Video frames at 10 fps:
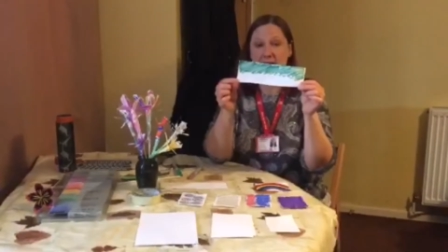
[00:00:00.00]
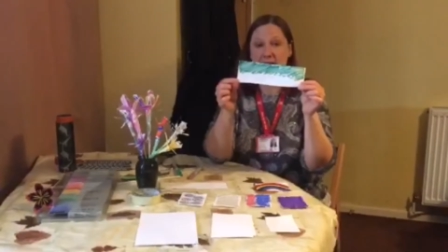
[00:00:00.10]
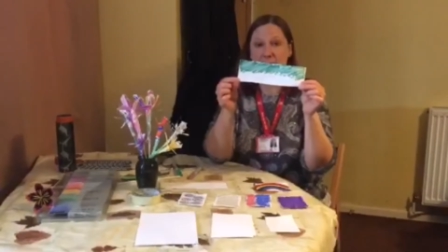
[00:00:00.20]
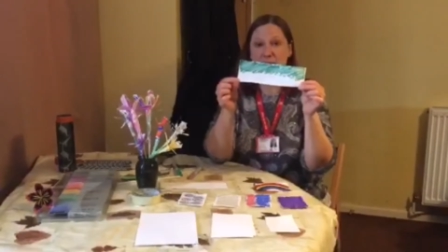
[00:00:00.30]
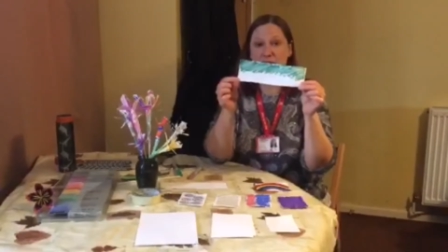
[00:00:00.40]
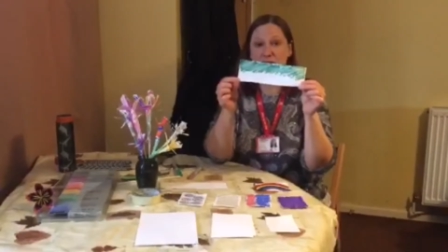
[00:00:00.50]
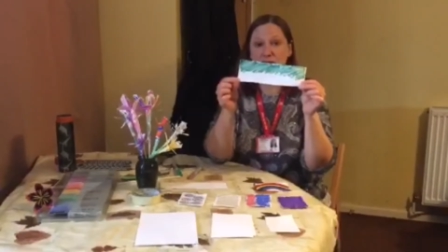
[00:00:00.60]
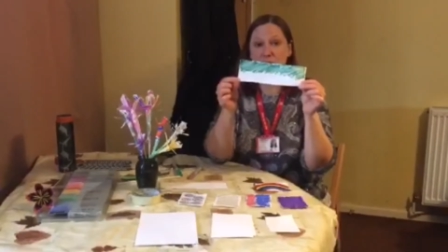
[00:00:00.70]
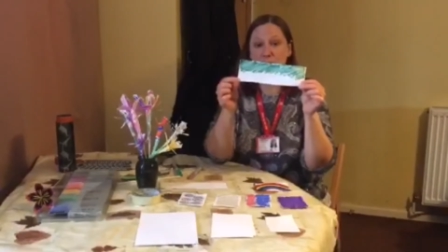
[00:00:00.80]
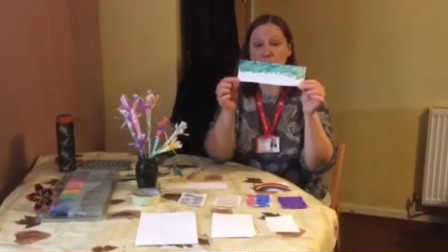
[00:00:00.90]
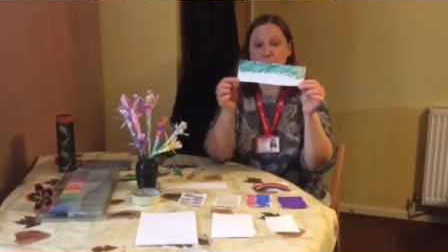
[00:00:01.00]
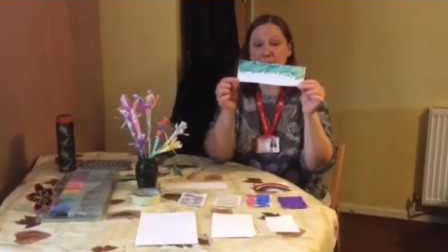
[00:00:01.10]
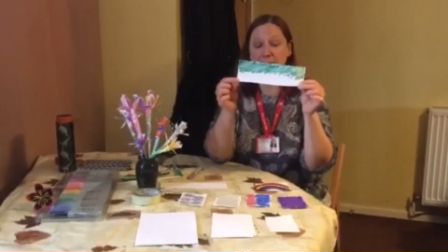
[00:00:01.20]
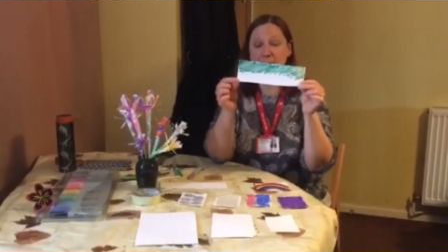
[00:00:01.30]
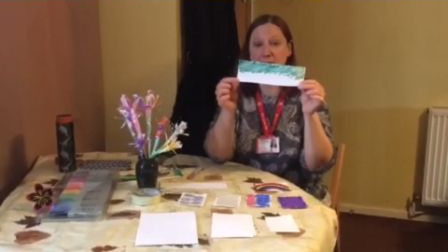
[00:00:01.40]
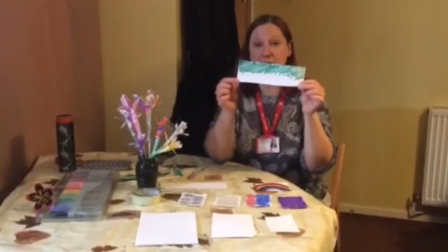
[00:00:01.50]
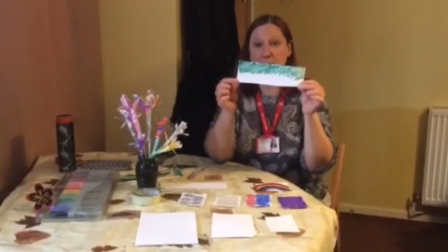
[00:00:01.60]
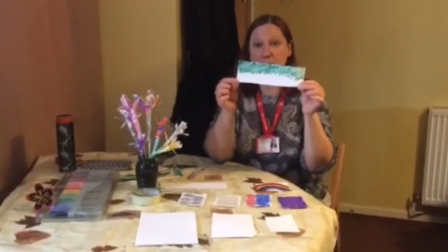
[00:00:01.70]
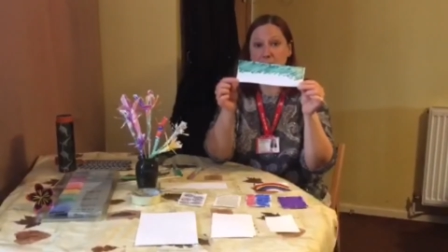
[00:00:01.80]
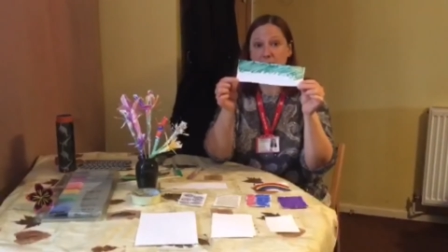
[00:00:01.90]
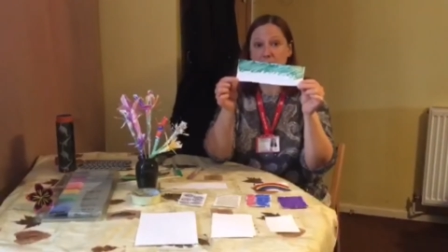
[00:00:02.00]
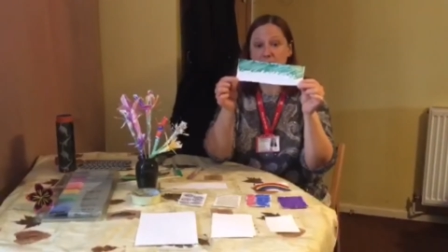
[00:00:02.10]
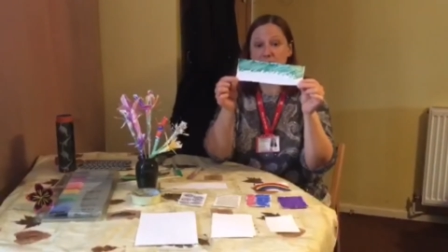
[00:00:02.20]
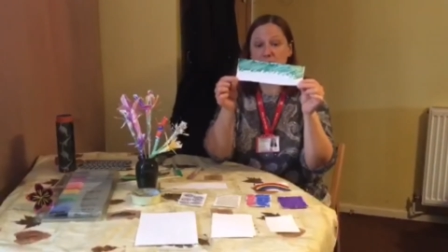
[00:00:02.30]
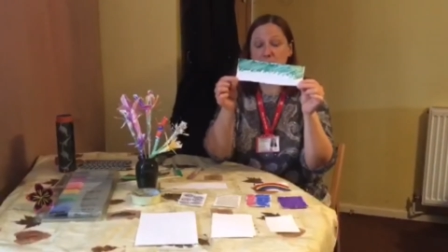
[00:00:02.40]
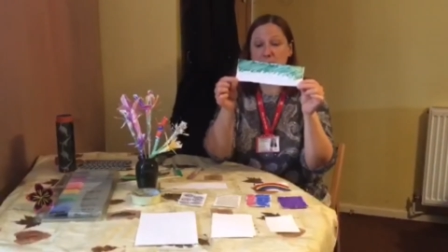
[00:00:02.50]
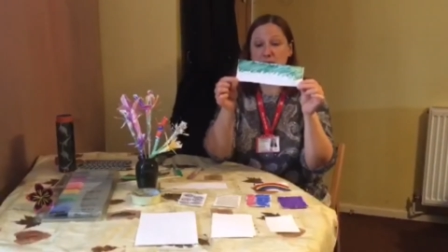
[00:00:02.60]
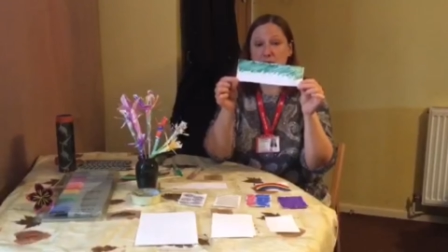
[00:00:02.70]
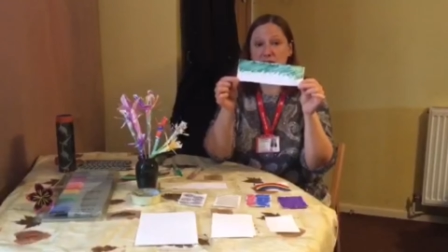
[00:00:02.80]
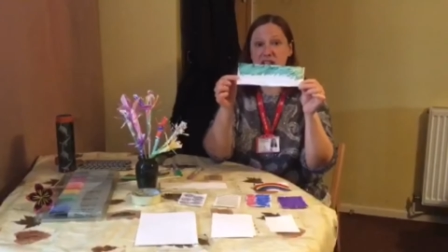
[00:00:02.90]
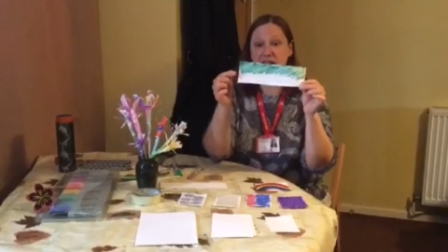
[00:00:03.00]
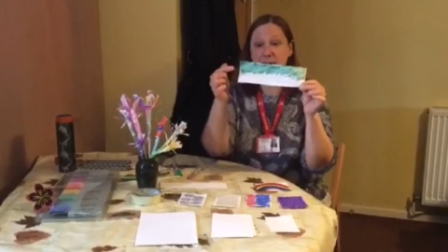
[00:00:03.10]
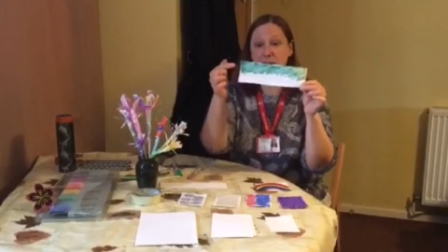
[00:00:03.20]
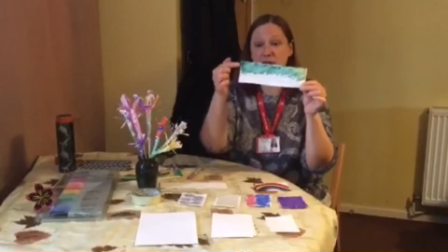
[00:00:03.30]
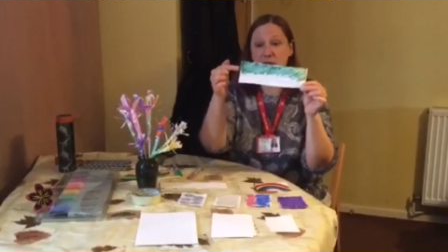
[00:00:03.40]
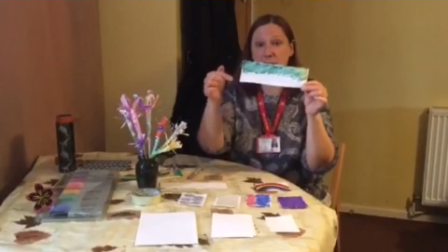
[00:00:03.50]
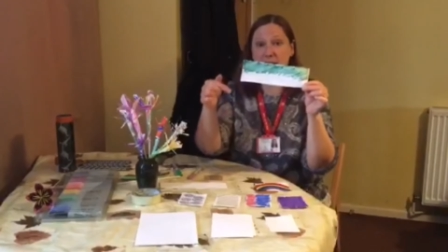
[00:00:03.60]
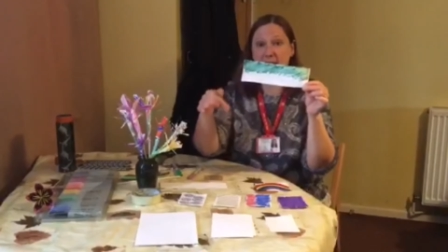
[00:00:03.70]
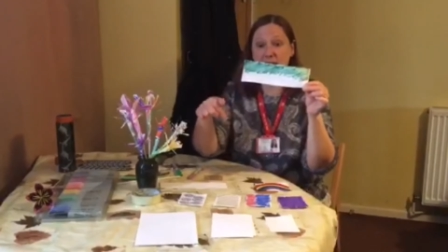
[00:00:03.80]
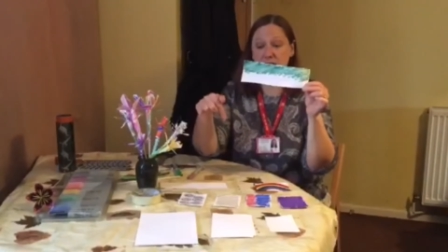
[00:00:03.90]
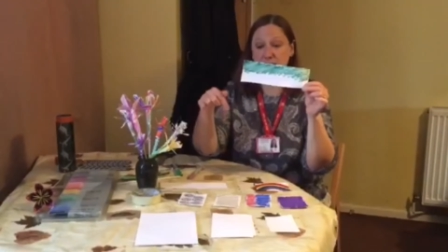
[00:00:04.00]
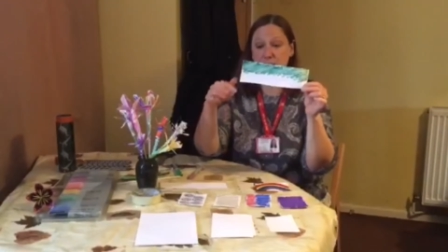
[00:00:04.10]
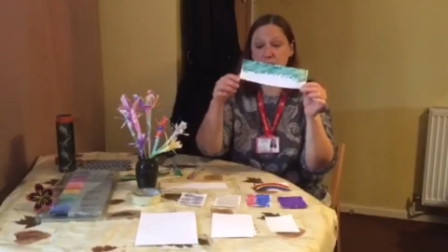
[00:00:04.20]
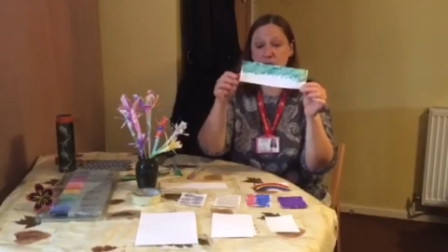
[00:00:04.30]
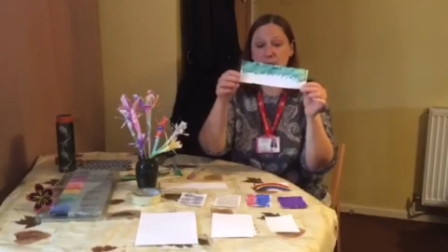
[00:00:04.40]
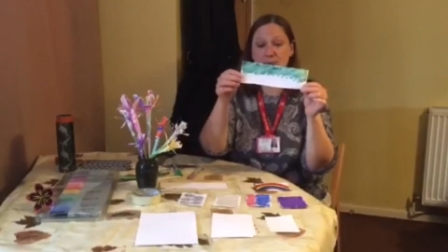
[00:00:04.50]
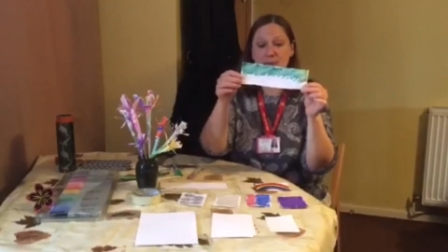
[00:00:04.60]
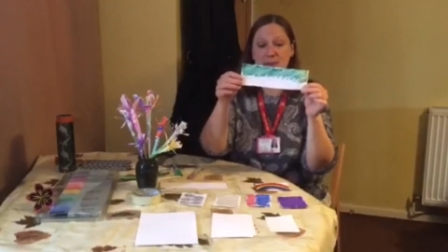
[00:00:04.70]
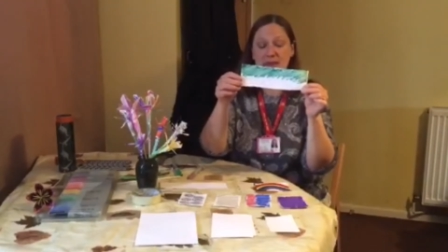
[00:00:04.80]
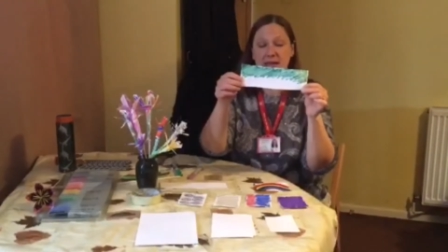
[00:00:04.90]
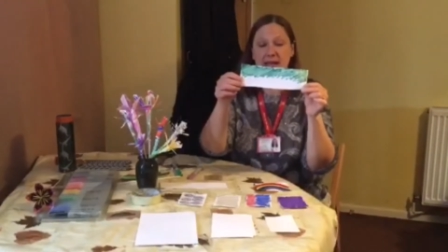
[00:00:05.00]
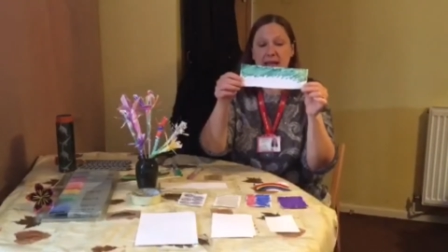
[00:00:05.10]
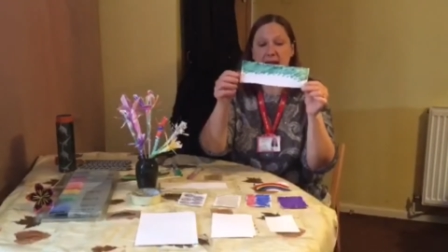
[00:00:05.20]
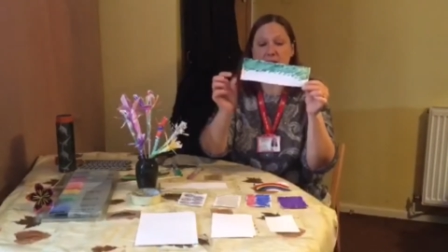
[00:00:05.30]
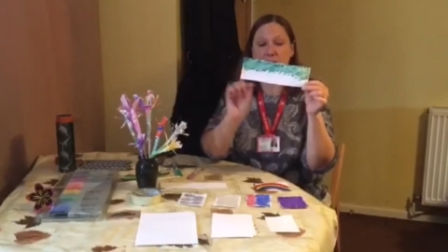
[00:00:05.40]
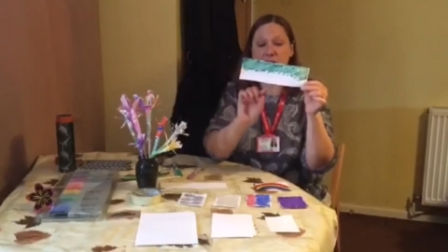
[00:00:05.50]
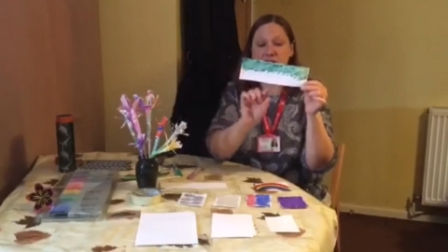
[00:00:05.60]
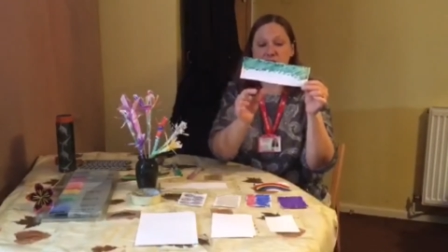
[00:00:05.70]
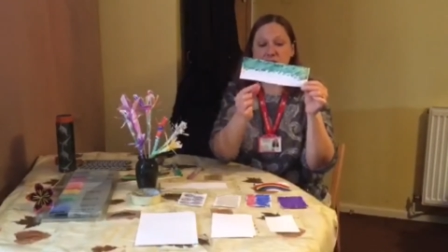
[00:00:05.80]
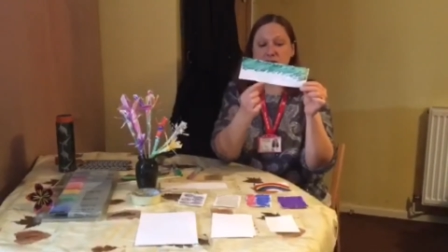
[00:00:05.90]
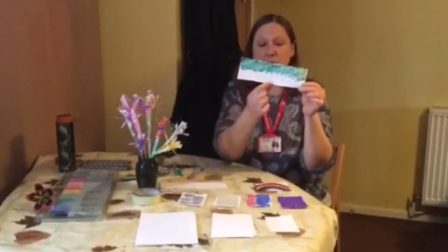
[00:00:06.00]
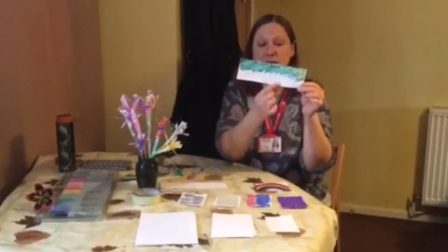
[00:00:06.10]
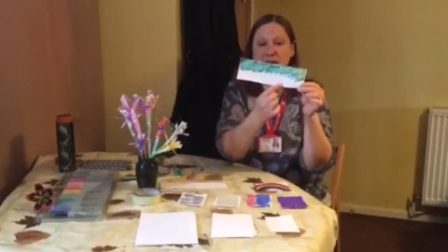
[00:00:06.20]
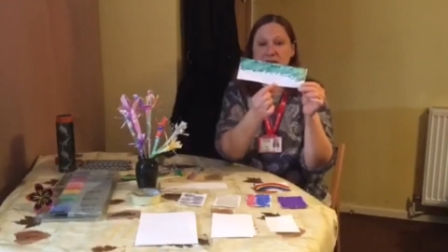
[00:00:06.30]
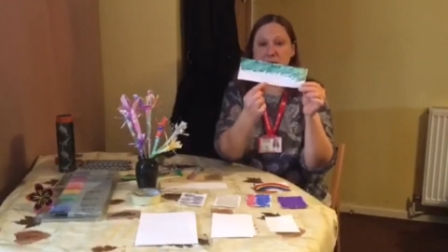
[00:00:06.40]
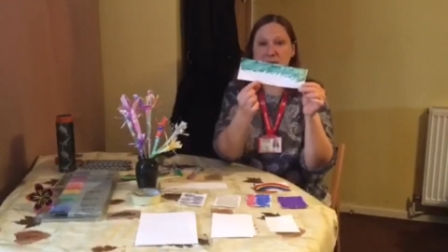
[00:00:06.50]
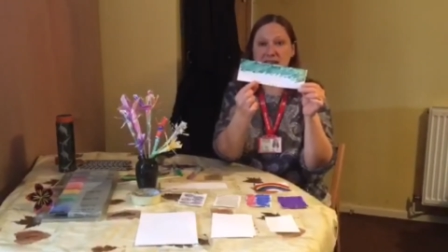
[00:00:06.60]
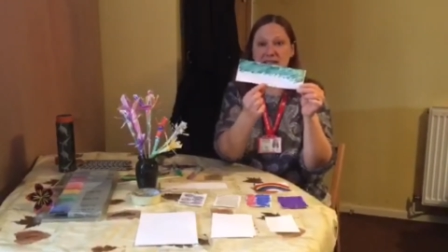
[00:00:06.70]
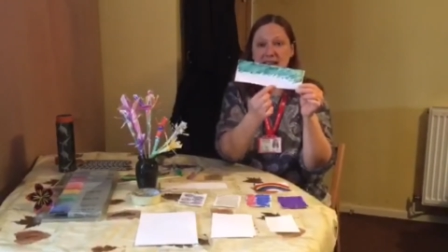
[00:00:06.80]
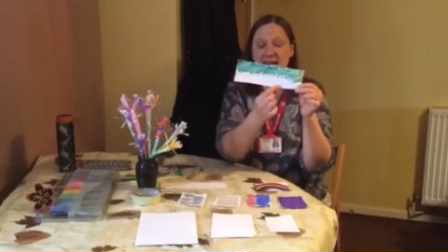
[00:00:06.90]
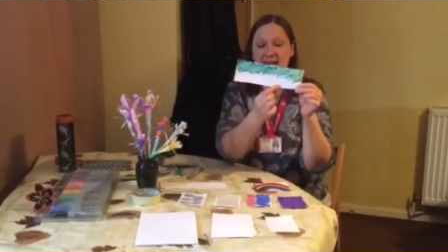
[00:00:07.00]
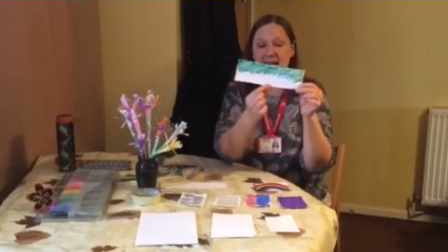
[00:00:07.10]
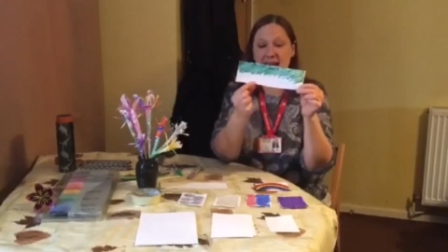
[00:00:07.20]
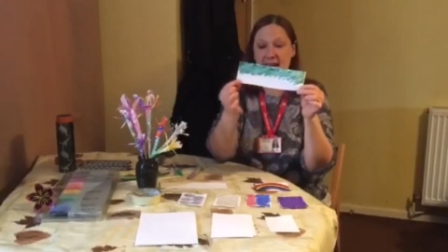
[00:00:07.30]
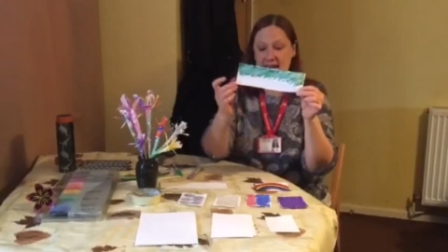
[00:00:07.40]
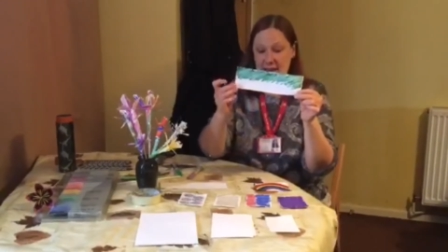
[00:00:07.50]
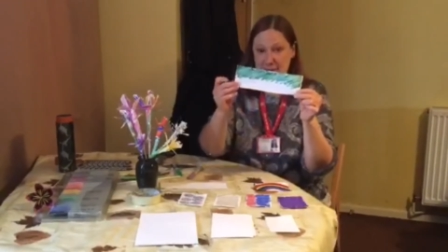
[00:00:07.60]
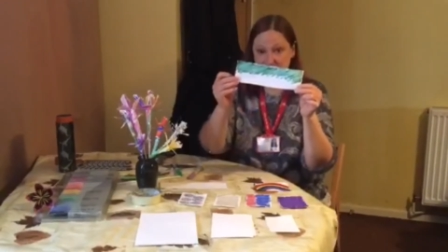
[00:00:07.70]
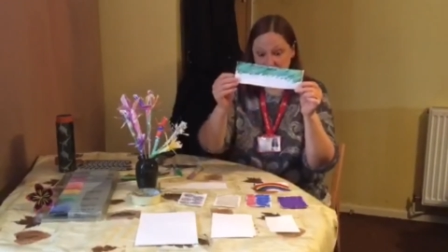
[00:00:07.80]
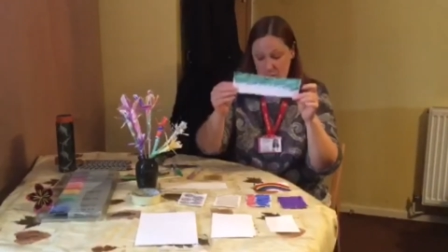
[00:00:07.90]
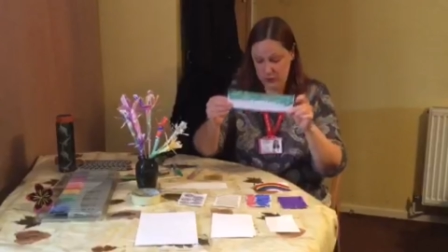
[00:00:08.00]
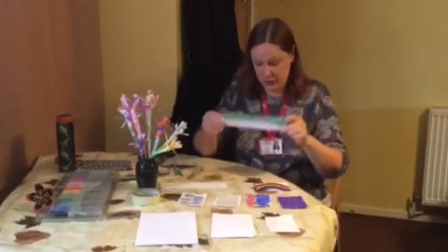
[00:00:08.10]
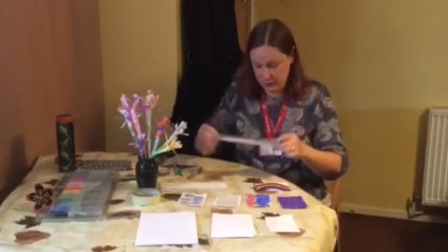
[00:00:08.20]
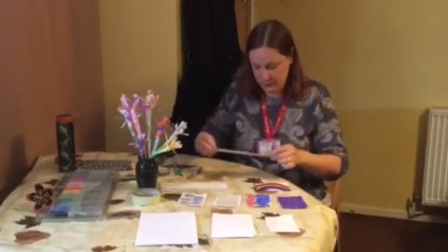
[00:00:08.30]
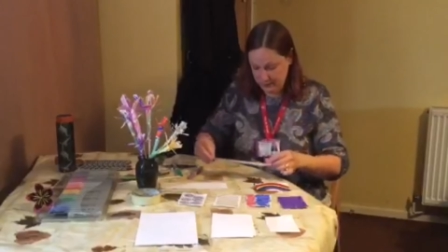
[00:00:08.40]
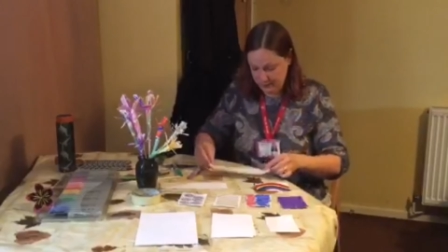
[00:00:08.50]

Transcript: And then we're going to roll the paper up. So I'm going to put it on the table with the pen at the bottom, and I'm going to start rolling it from this end here. Let me show you.